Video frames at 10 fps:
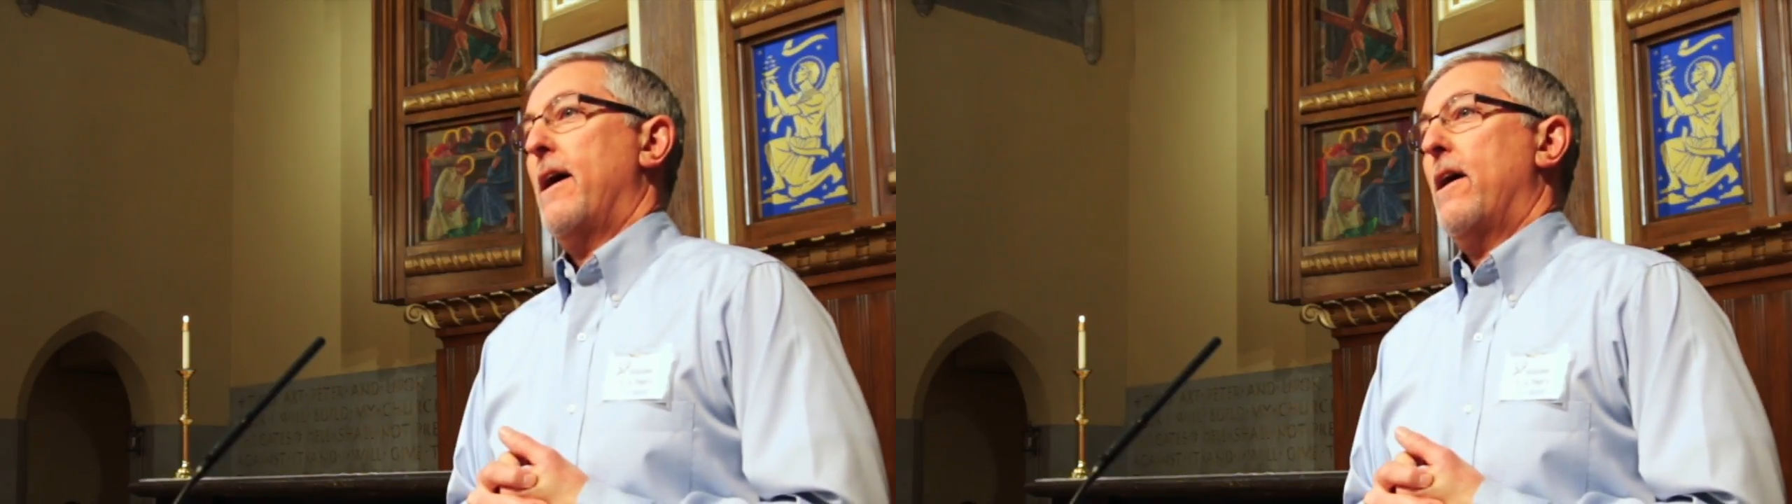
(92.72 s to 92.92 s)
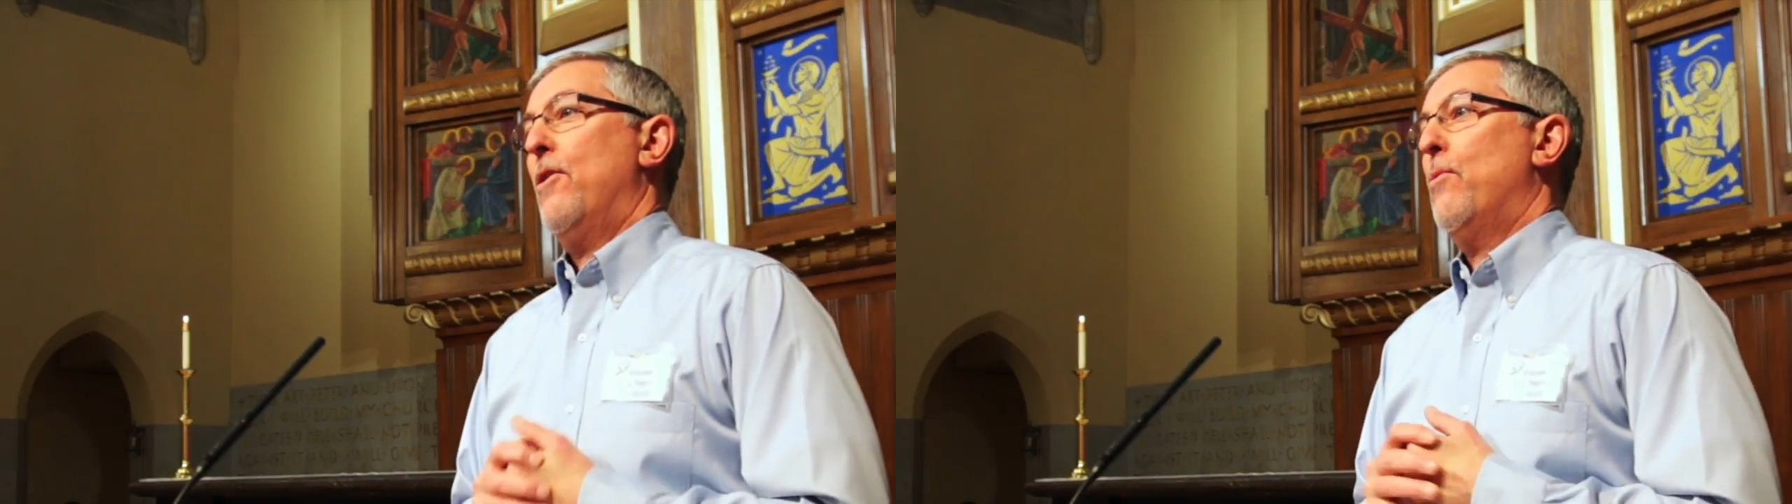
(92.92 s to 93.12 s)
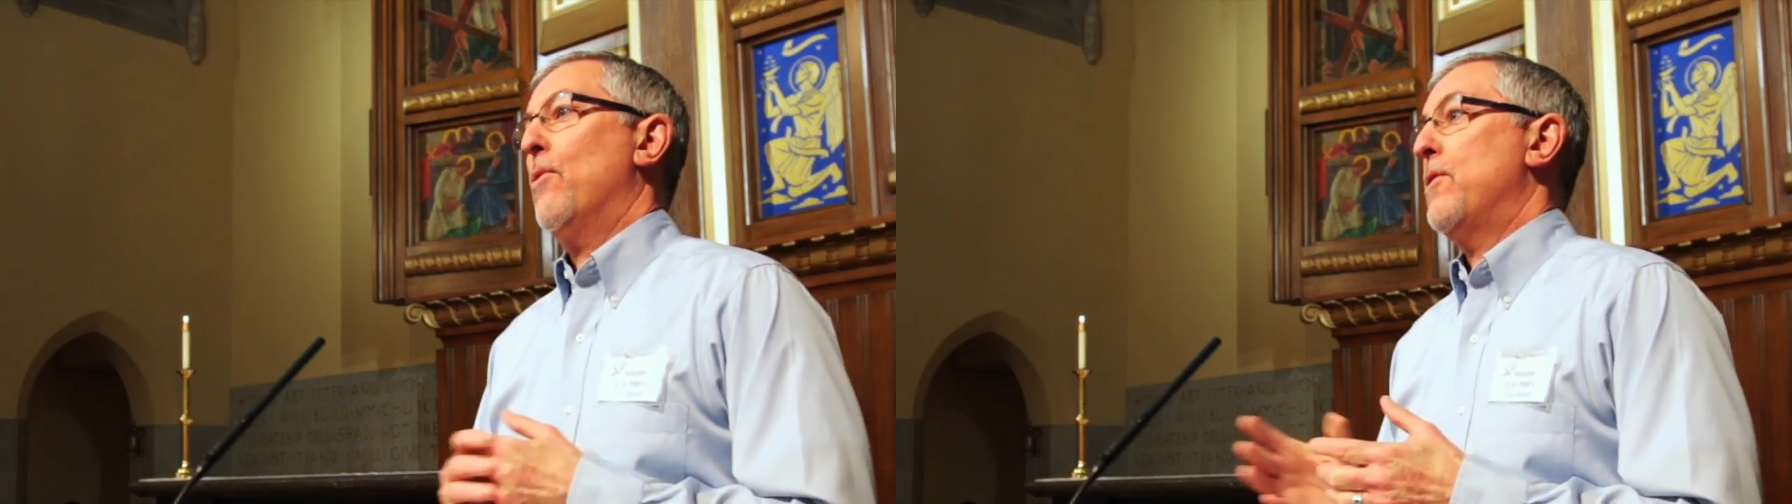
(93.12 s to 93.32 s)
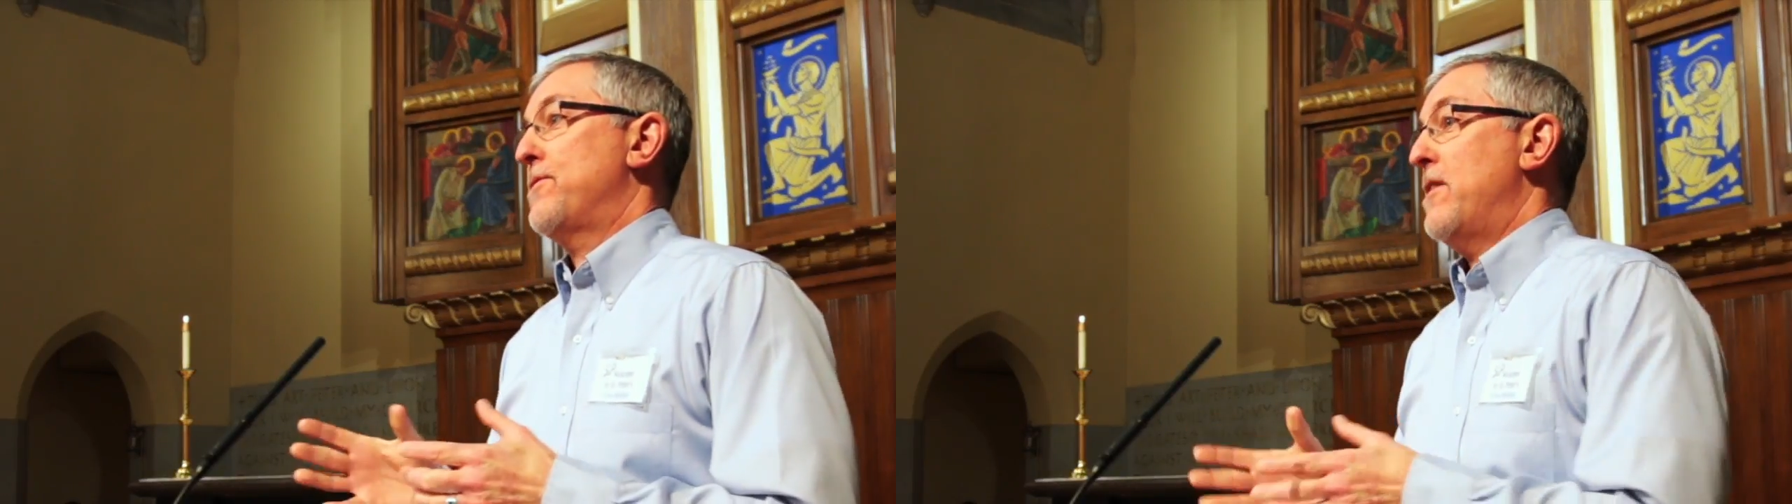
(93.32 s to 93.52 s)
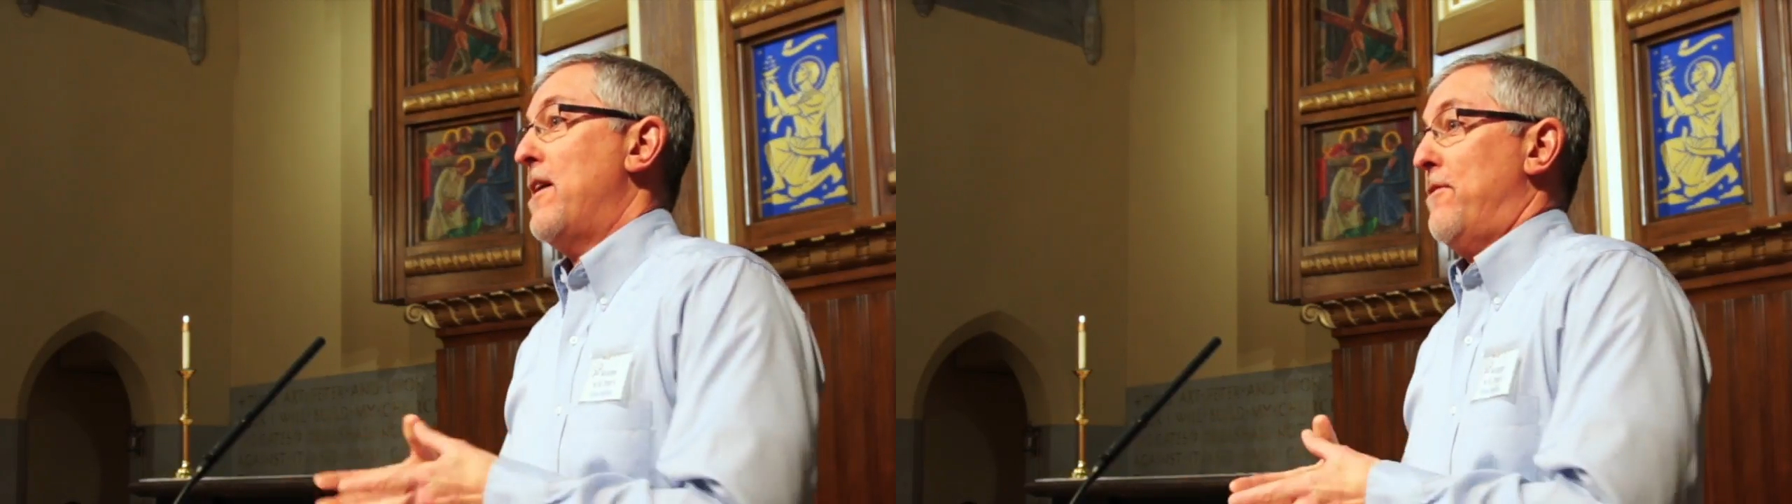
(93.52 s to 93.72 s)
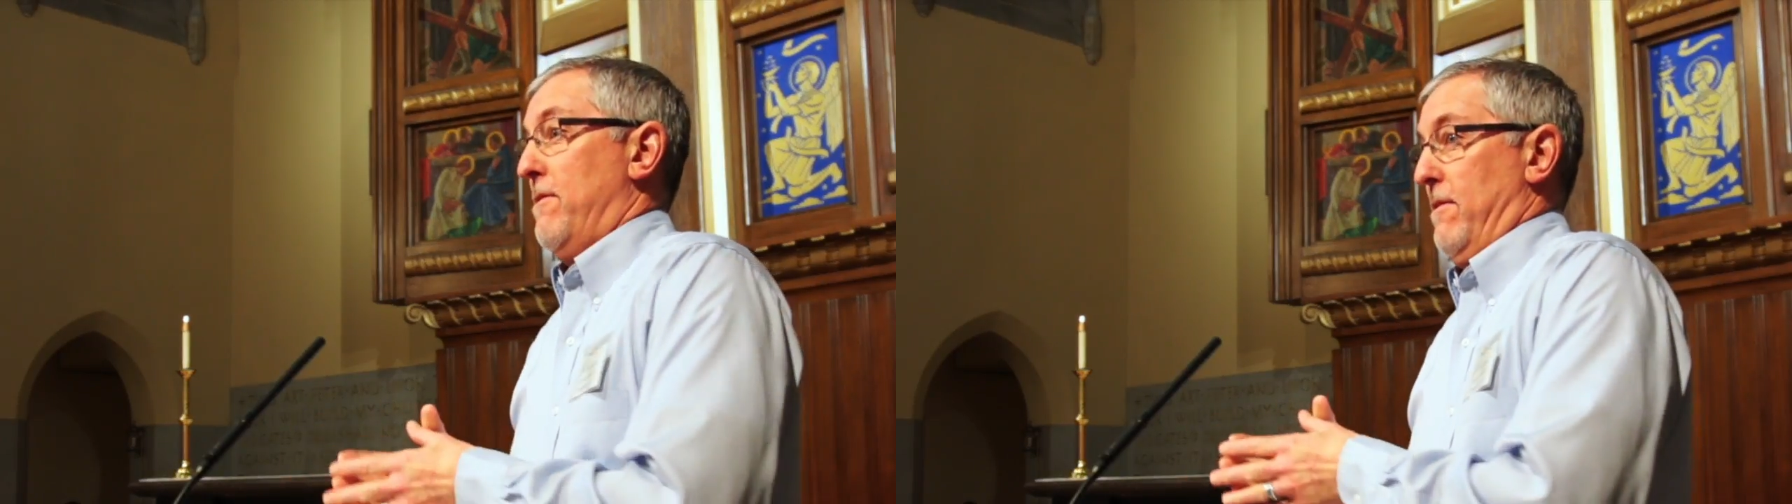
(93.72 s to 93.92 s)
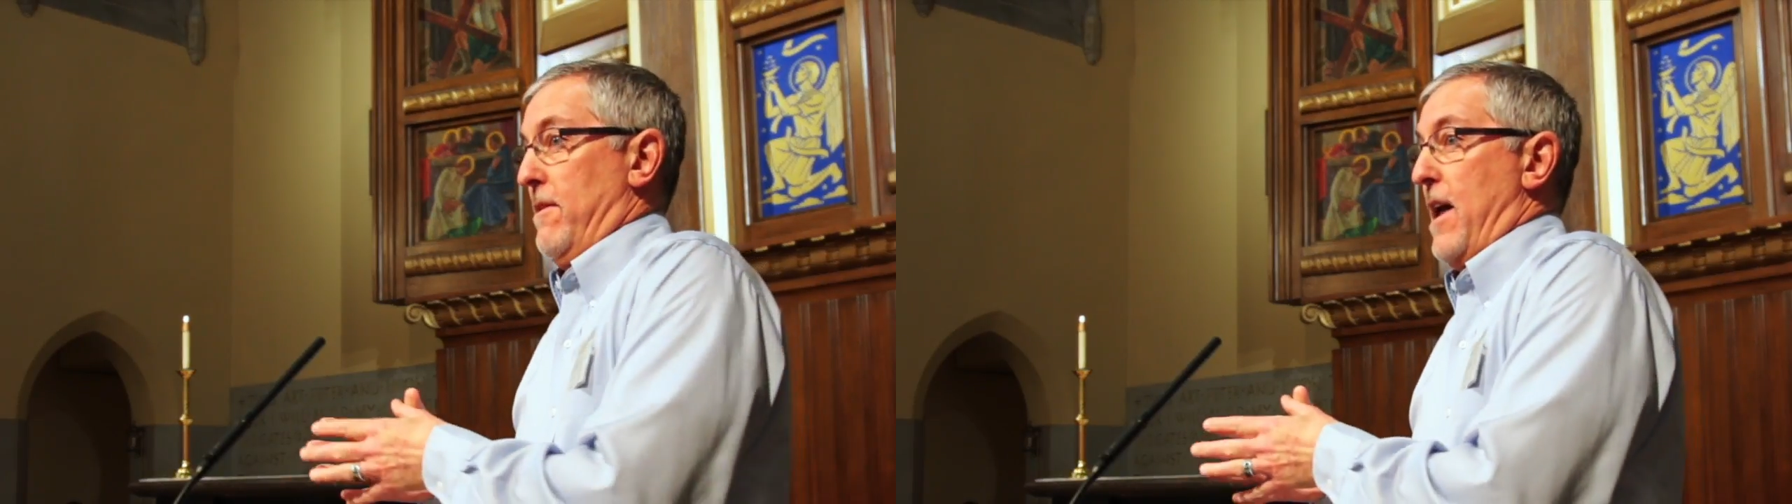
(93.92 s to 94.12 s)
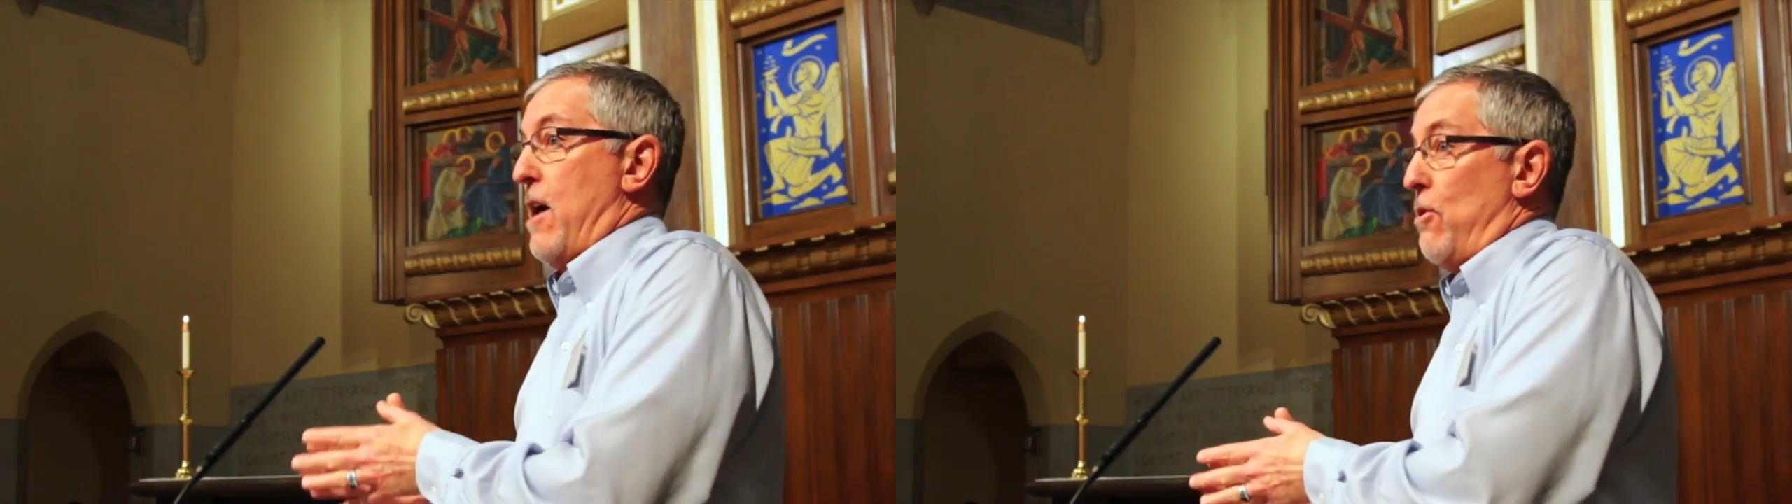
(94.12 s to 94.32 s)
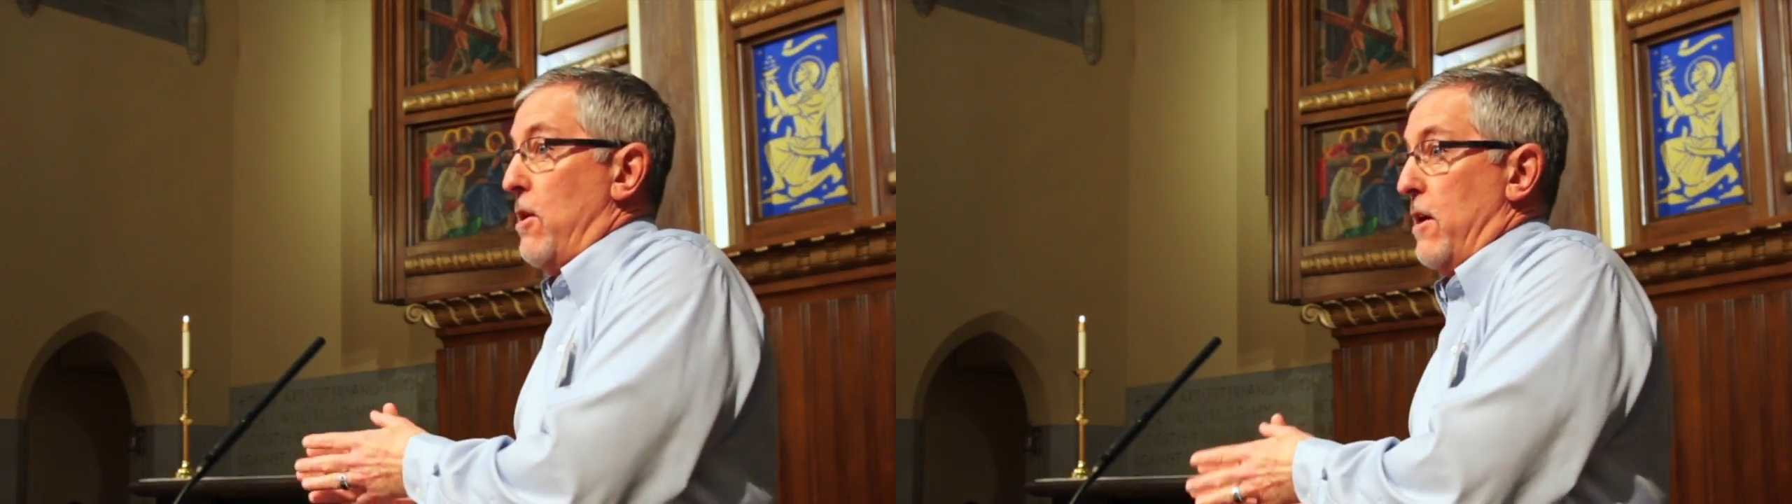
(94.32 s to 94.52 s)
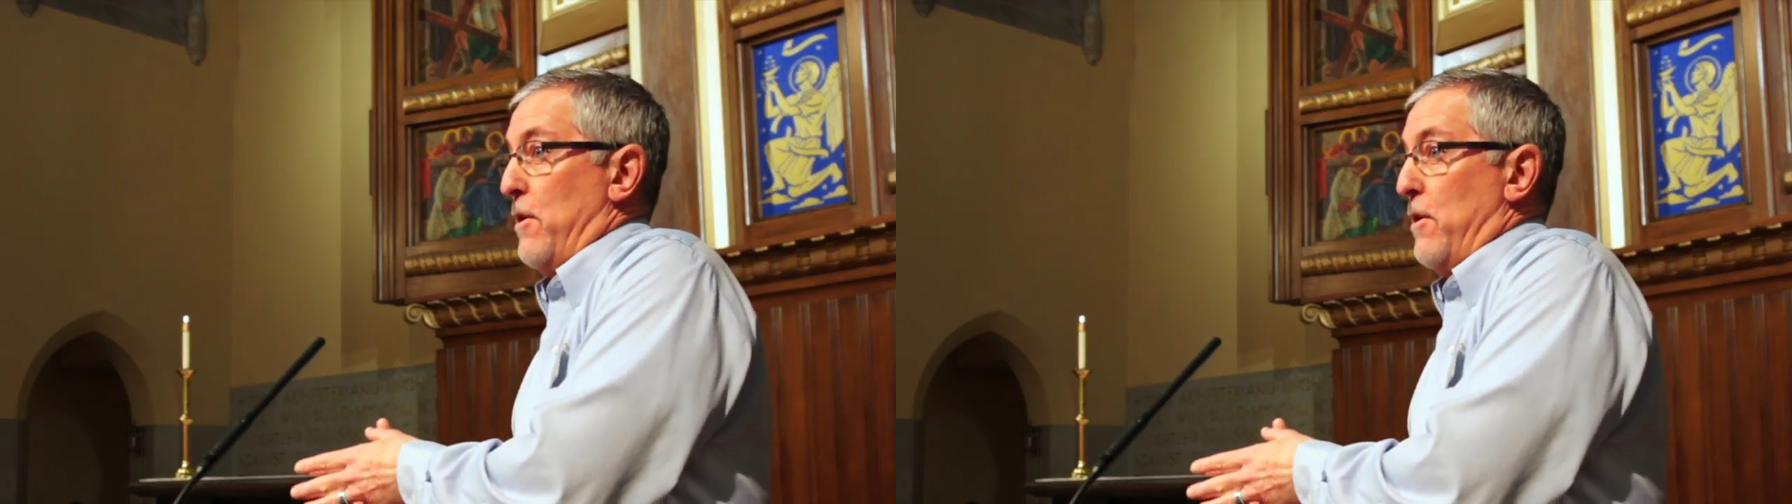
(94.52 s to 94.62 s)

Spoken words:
her words, not "how long have